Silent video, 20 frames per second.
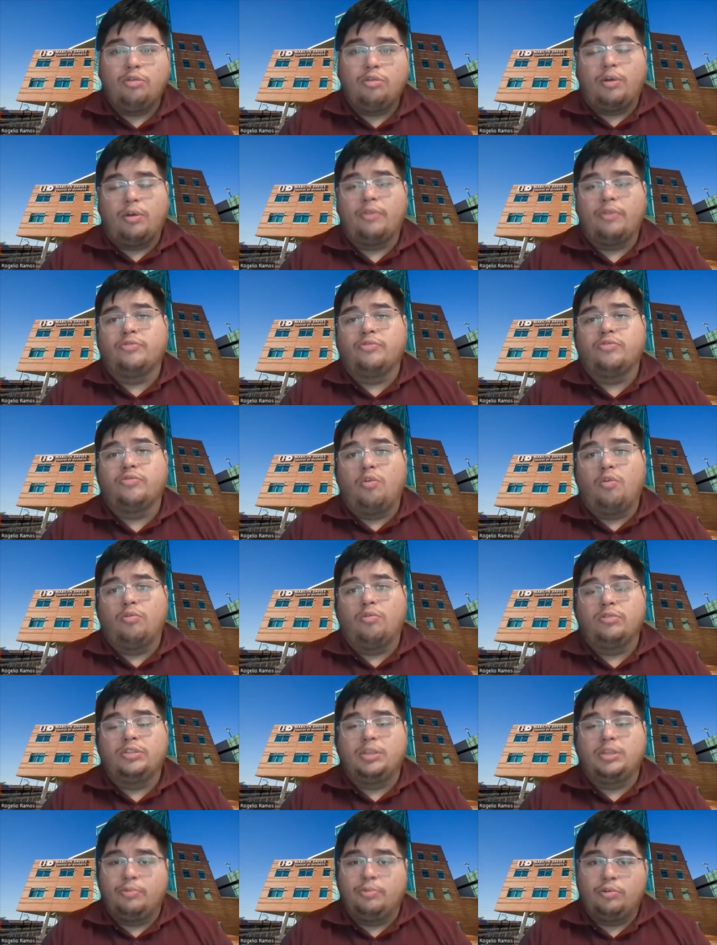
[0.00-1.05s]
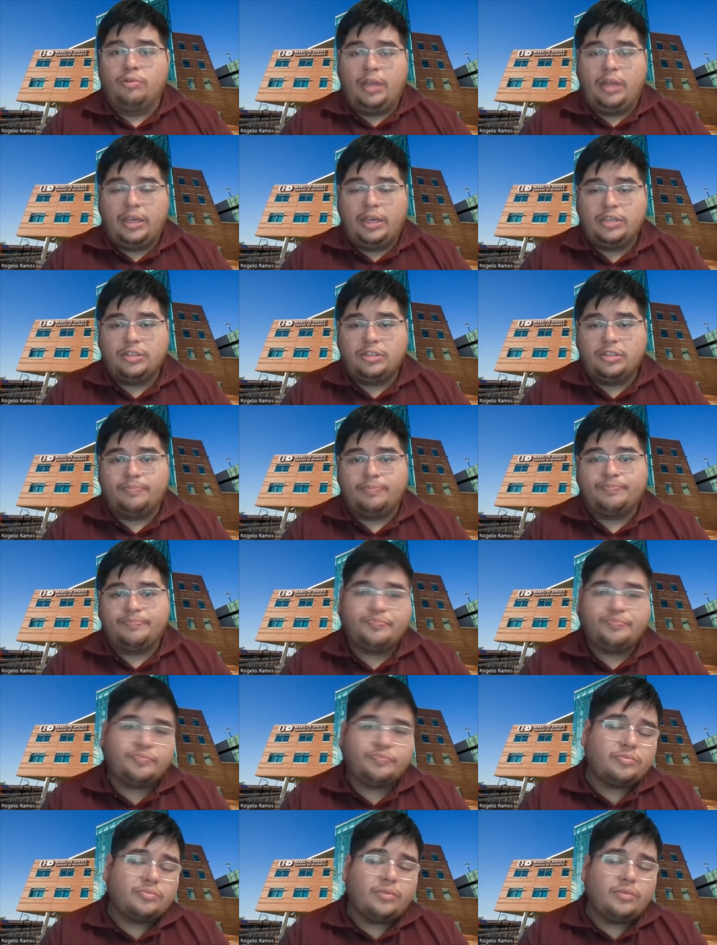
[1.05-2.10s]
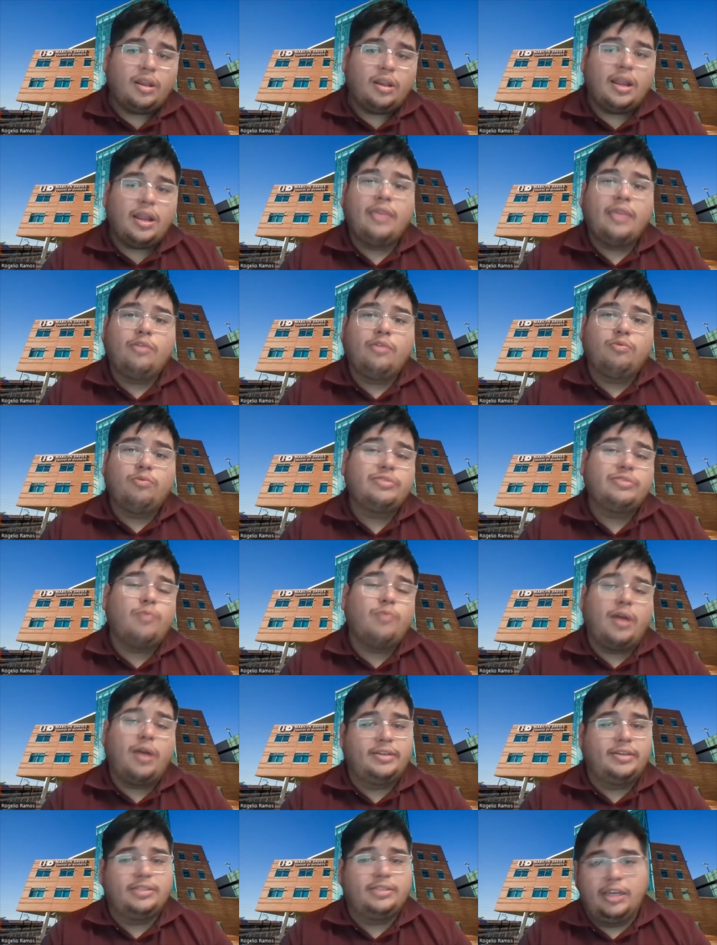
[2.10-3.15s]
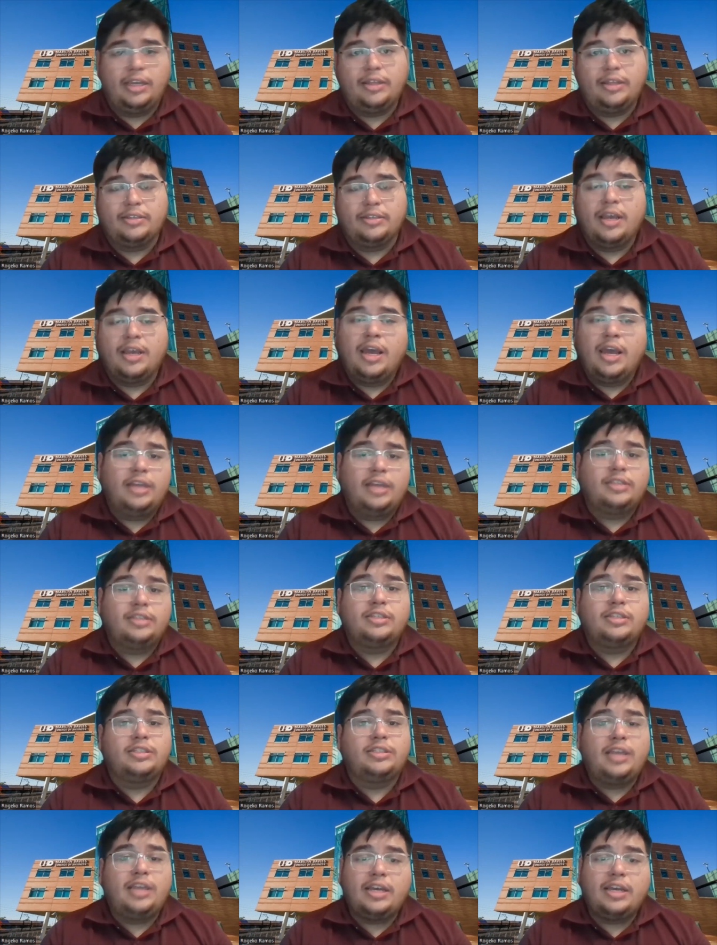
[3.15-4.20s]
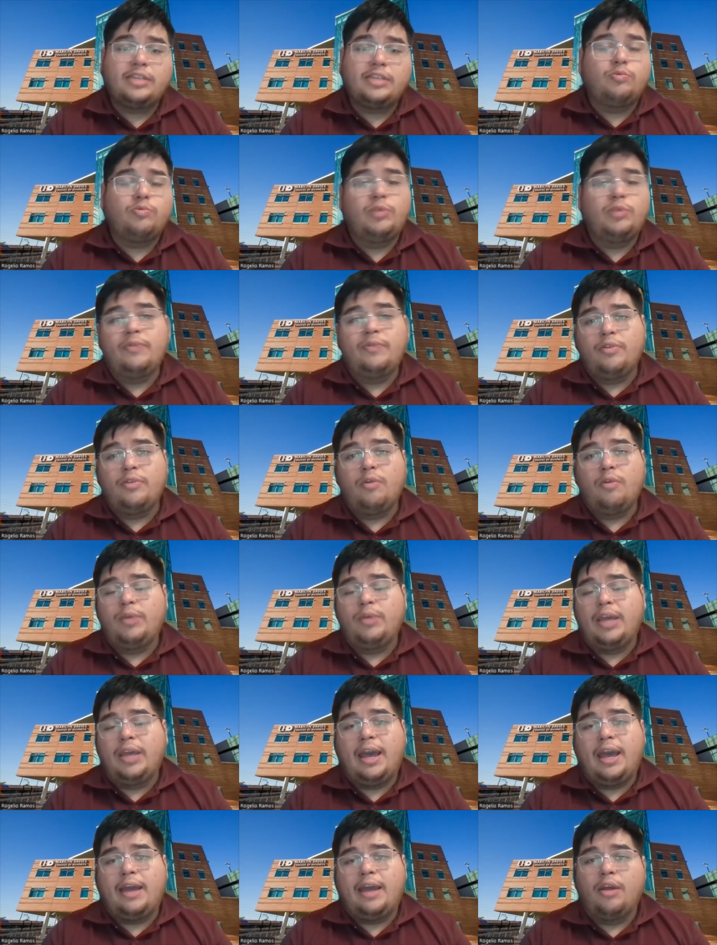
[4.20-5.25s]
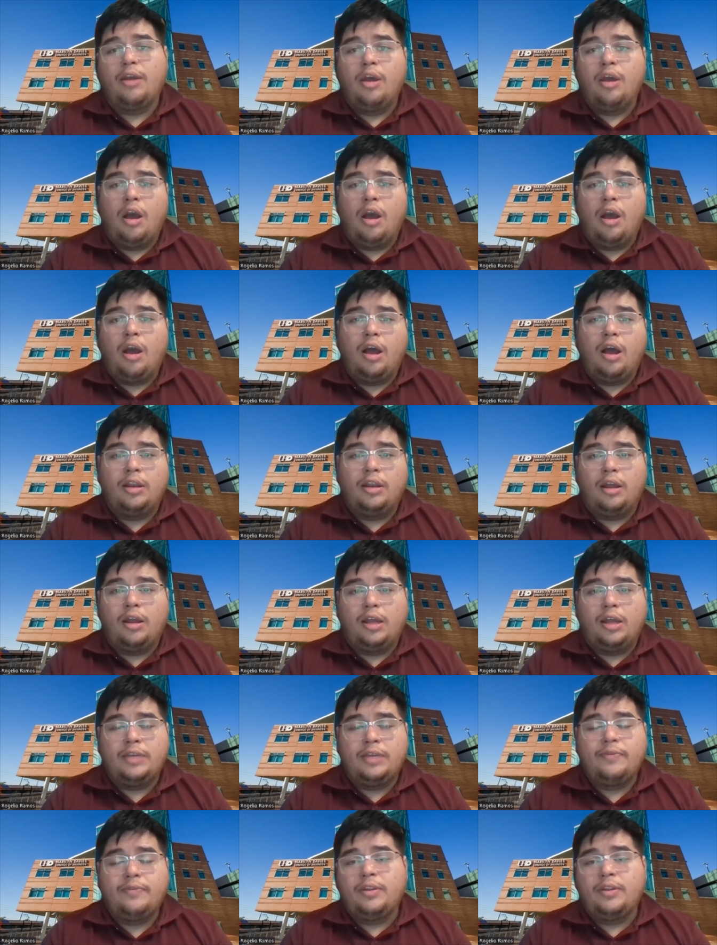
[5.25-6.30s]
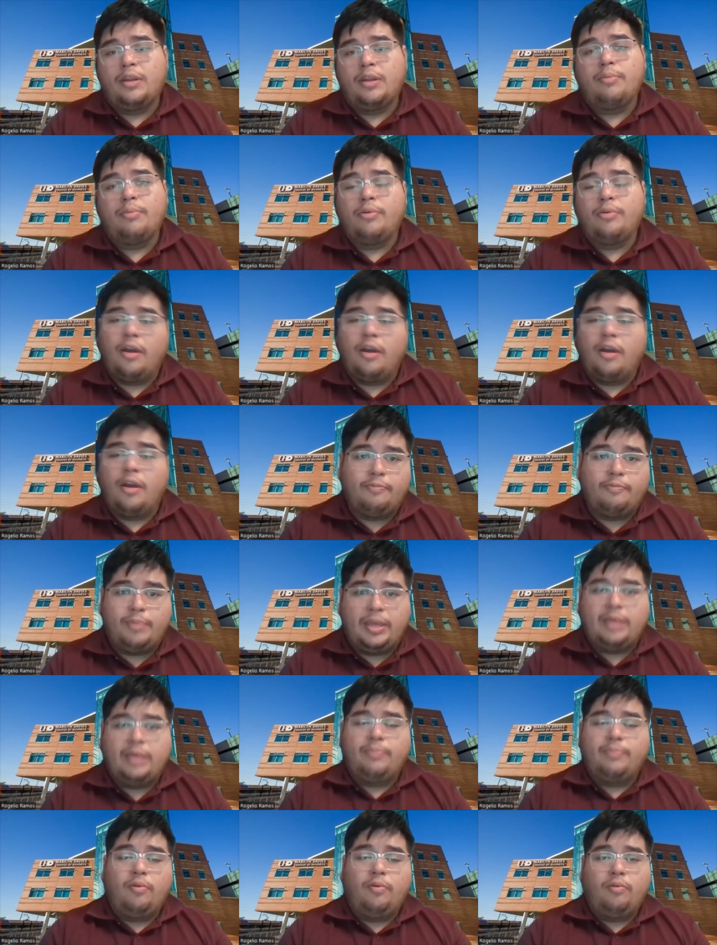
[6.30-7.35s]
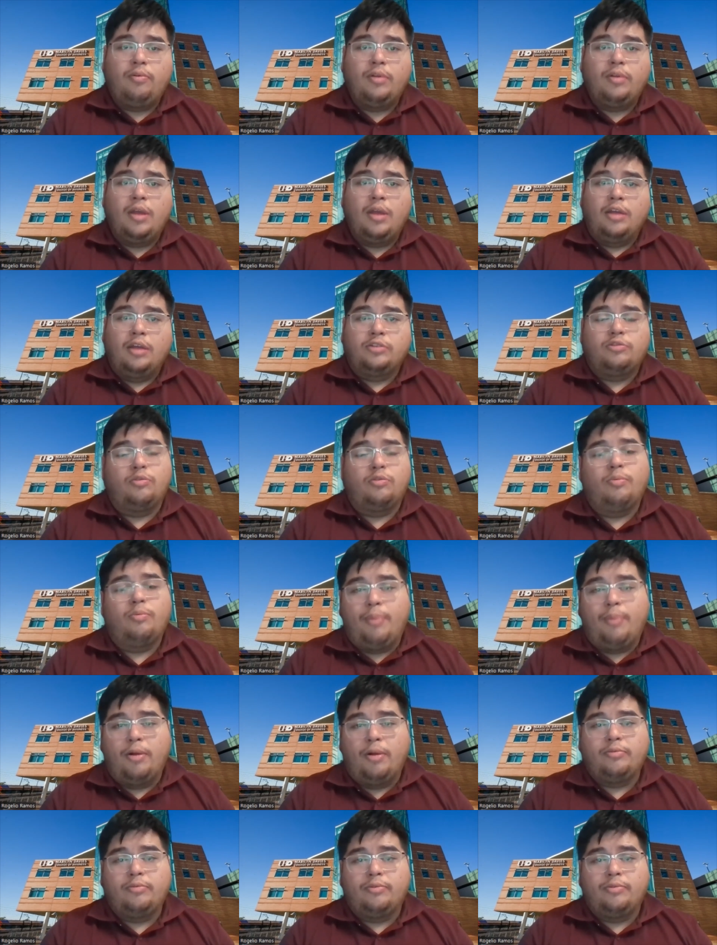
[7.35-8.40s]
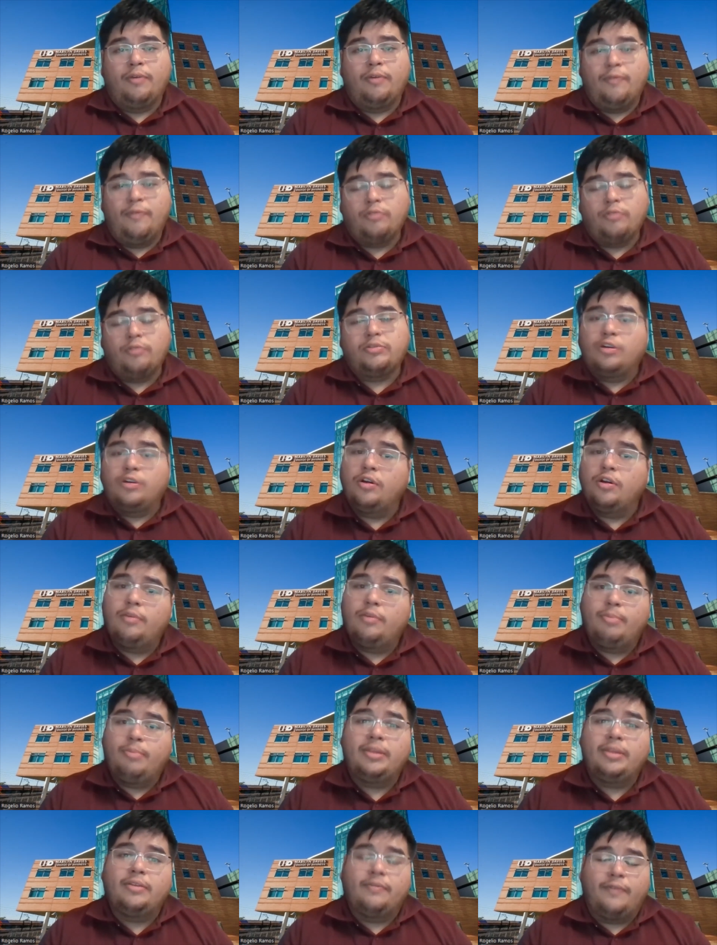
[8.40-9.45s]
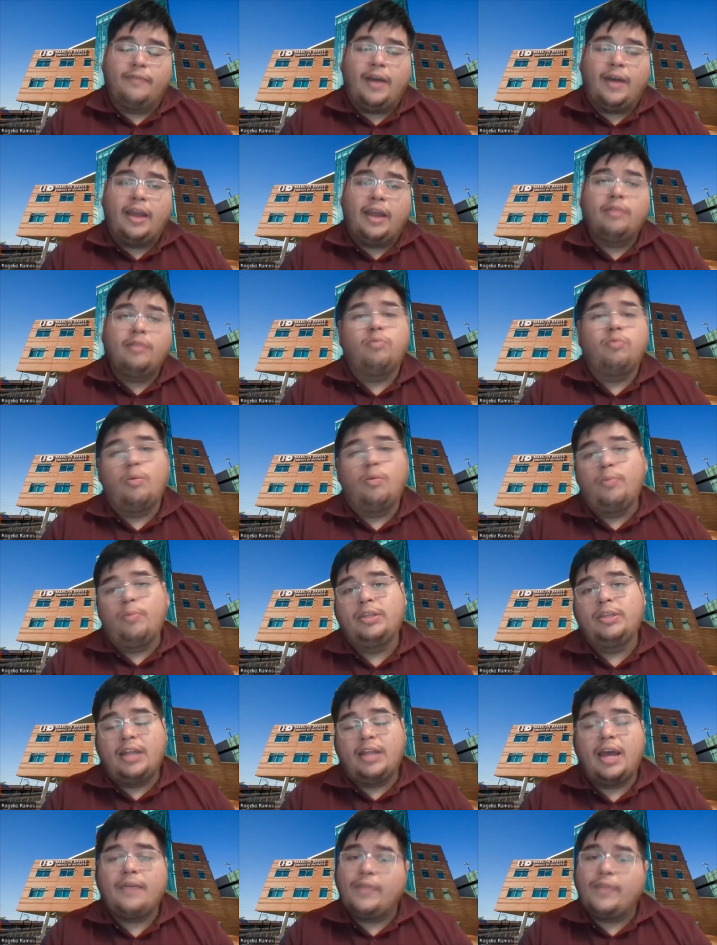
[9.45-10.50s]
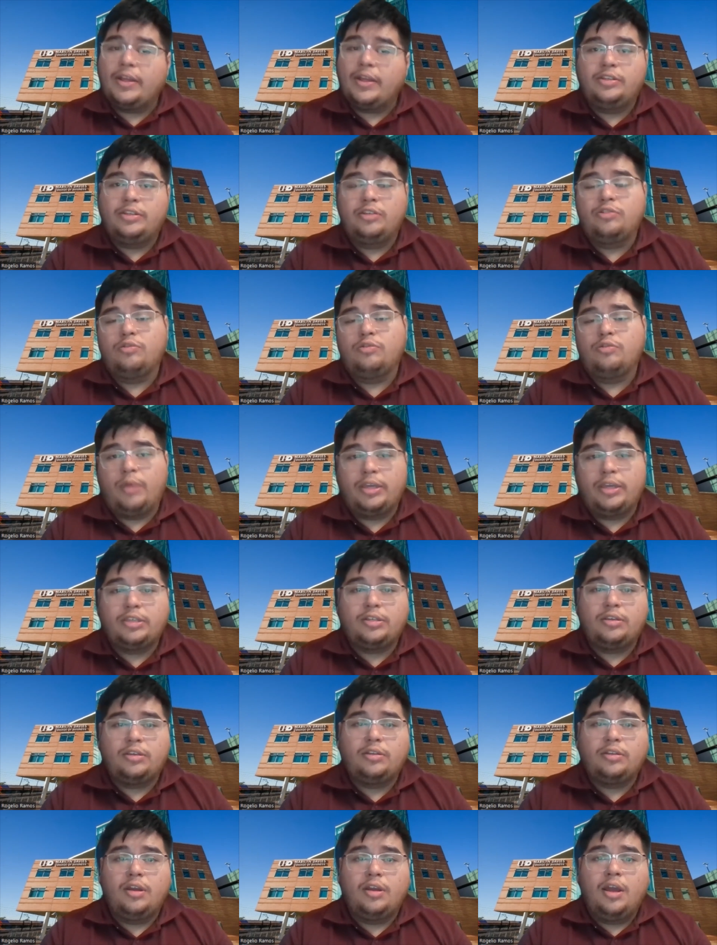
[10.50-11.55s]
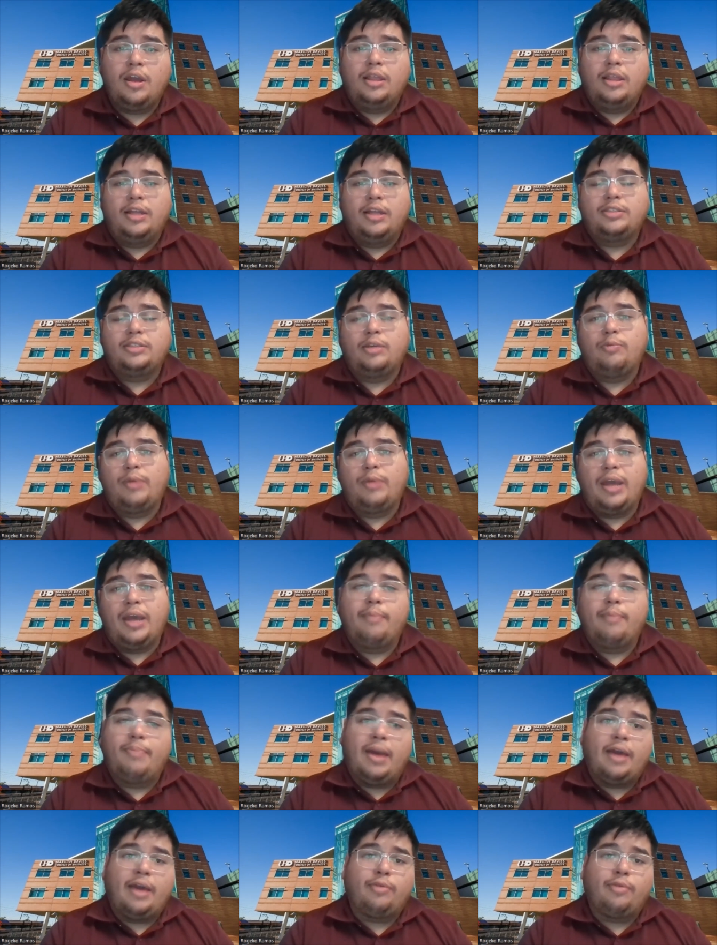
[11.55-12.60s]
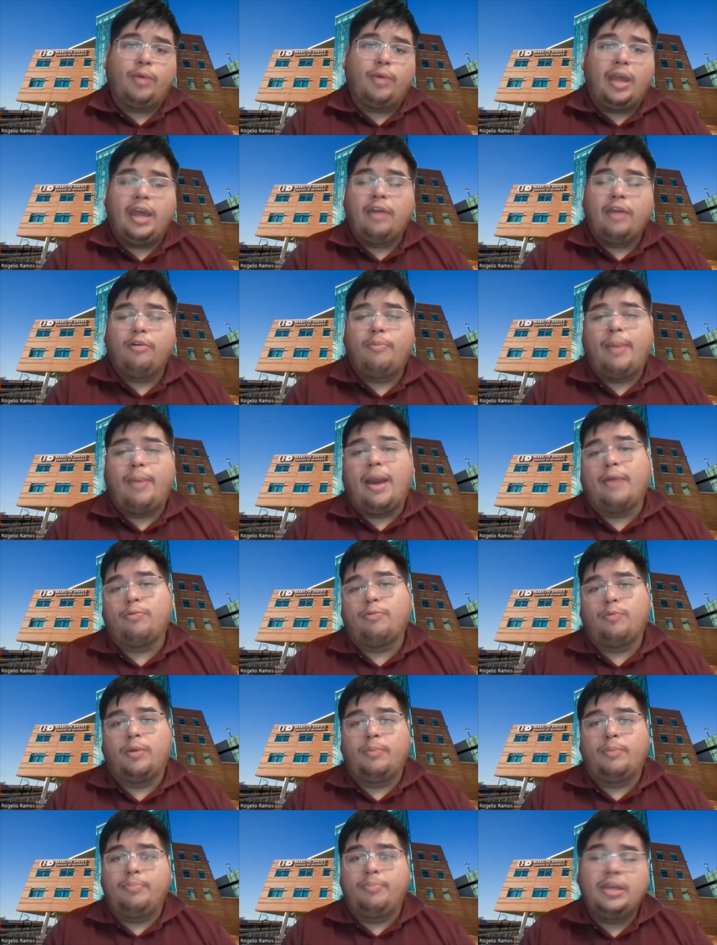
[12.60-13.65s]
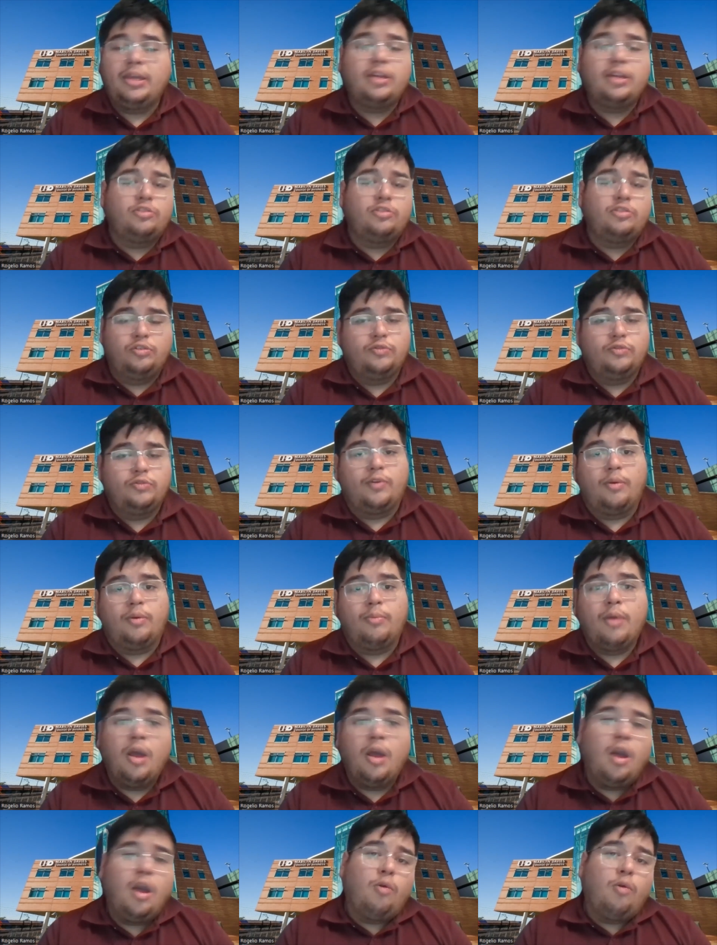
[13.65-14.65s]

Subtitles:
throughout this whole simulation. And the reason why I say this is because, yes, even though we had an even number of people, so both the votes could have been divided. When we did have that situation, let's say we had pathway A or pathway B to choose from,